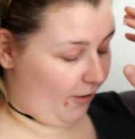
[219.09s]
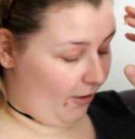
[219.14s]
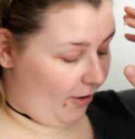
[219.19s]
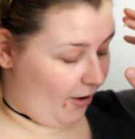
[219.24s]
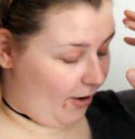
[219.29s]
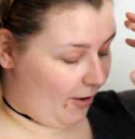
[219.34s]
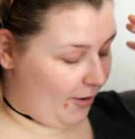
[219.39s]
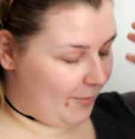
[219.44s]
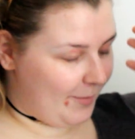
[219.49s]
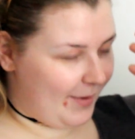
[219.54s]

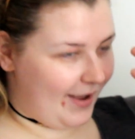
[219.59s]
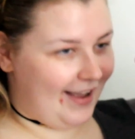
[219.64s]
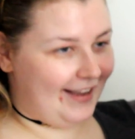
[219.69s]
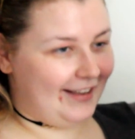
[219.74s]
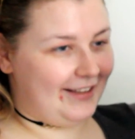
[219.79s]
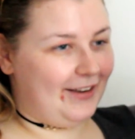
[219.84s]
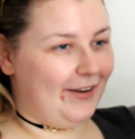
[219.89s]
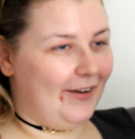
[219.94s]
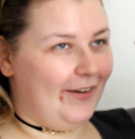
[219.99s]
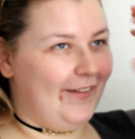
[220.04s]
Oh
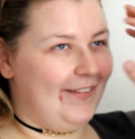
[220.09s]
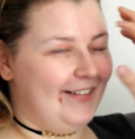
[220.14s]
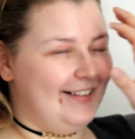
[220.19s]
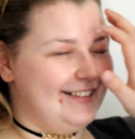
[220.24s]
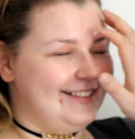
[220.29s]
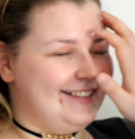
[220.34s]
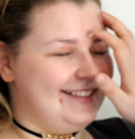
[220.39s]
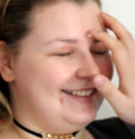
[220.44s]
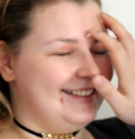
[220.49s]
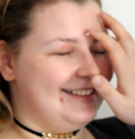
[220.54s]
my
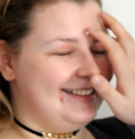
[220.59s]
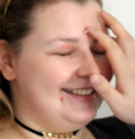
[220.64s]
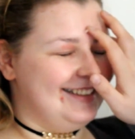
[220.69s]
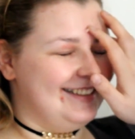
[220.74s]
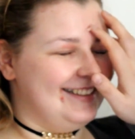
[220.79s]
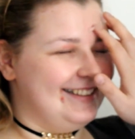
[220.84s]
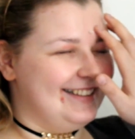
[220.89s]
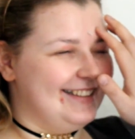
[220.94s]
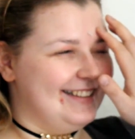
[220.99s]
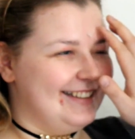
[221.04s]
god!
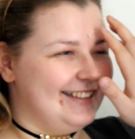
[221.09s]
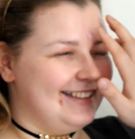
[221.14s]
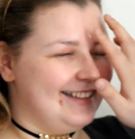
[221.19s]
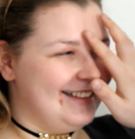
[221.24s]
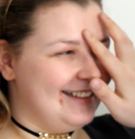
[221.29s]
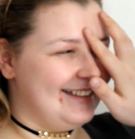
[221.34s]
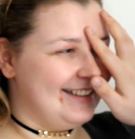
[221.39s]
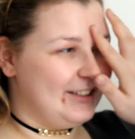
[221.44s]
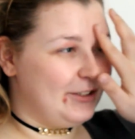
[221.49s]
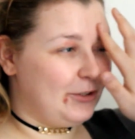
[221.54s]

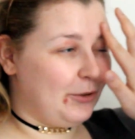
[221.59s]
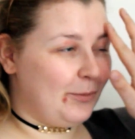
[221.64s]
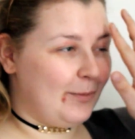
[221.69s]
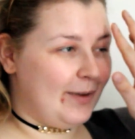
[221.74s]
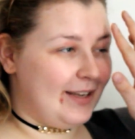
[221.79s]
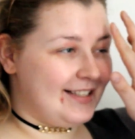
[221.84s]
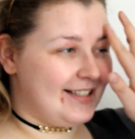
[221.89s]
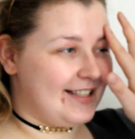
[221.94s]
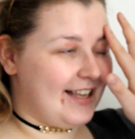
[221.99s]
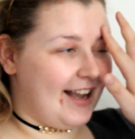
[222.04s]
Don't
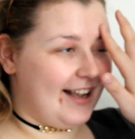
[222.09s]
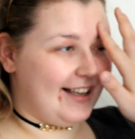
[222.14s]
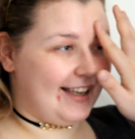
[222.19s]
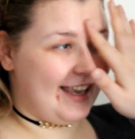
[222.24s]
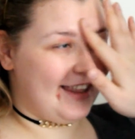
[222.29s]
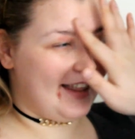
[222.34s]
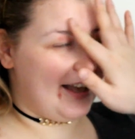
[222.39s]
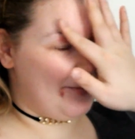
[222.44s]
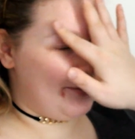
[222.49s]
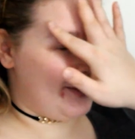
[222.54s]
waste that,
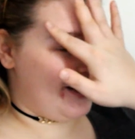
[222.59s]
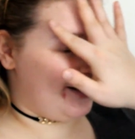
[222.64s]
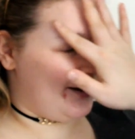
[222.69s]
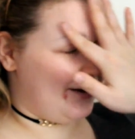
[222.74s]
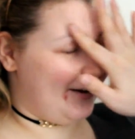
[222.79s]
get that back